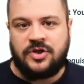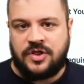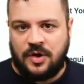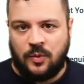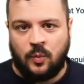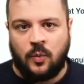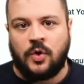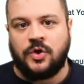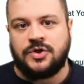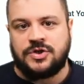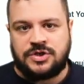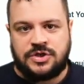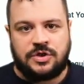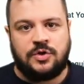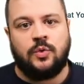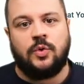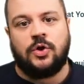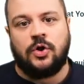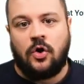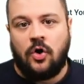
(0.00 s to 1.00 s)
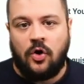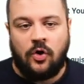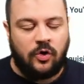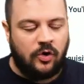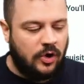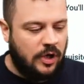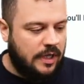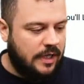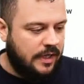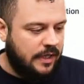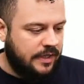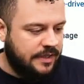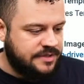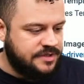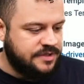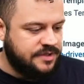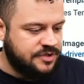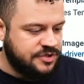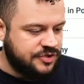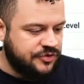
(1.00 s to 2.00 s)
that wants to go along to
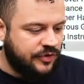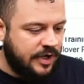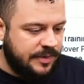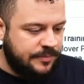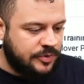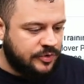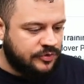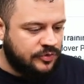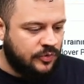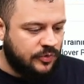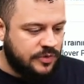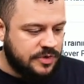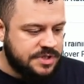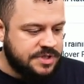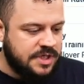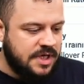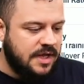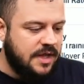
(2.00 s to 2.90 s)
describe your course.